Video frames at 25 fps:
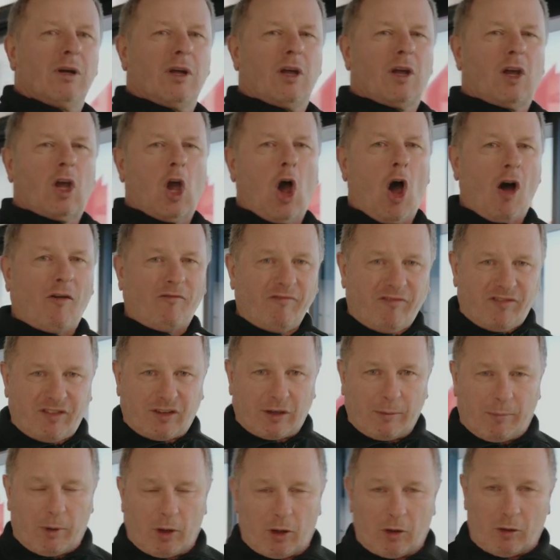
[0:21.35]

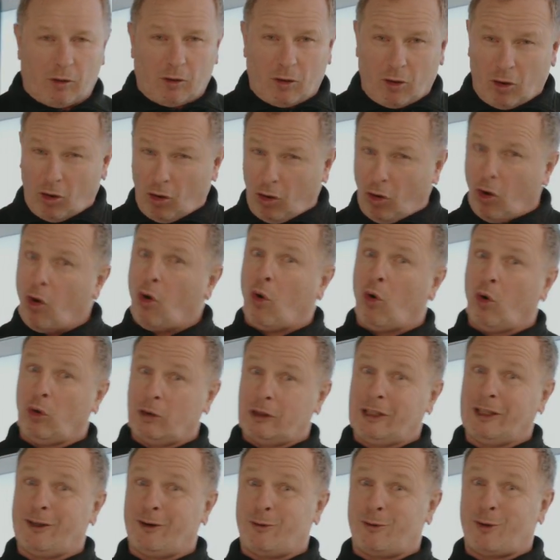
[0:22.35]
comfortable all
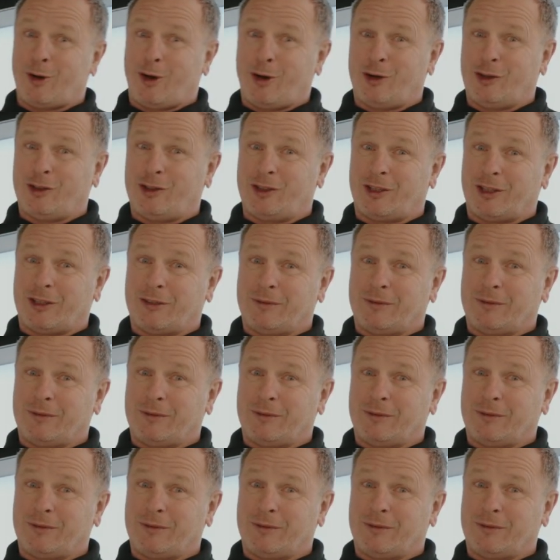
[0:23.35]
year round.